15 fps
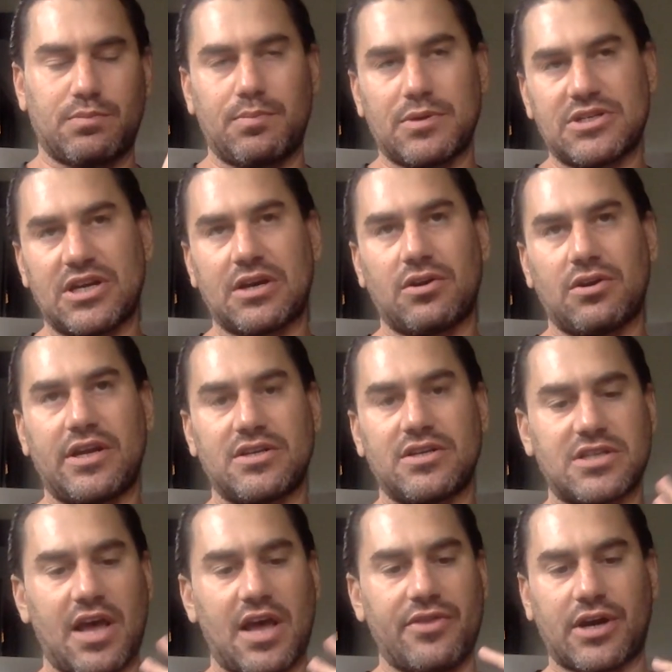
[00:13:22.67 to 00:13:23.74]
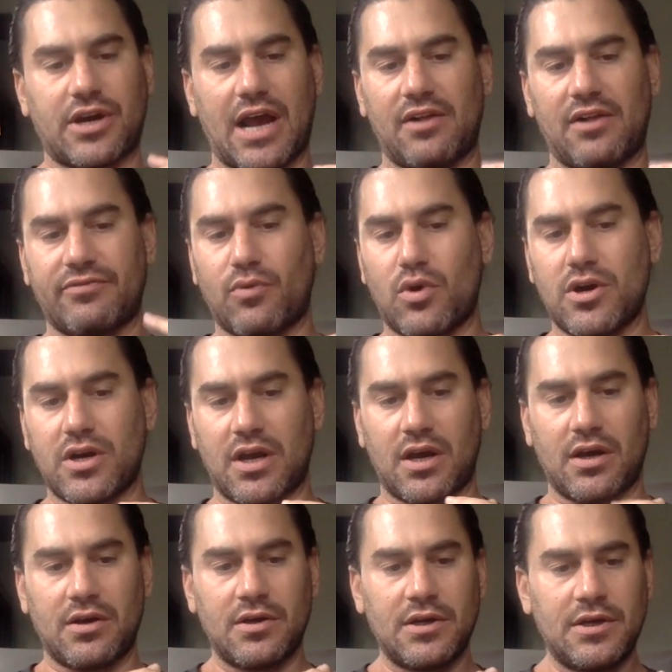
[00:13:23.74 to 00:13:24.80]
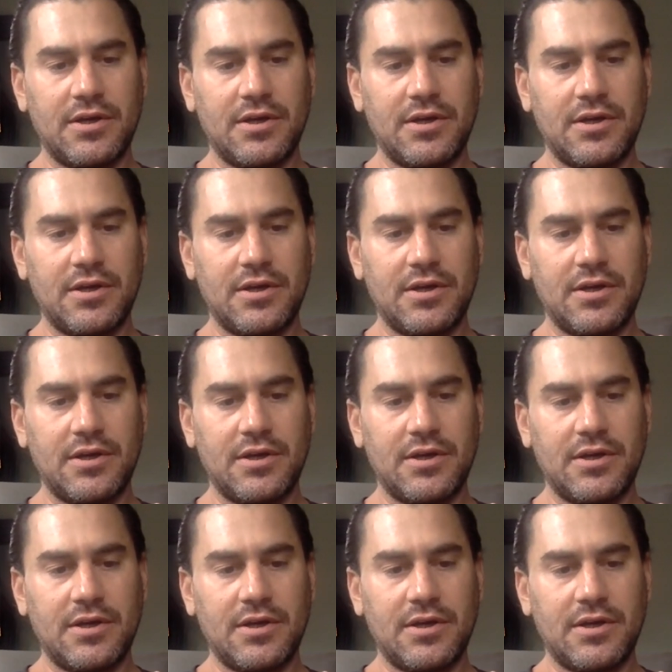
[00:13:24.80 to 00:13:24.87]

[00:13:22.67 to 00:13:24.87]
Particularly in Southern California,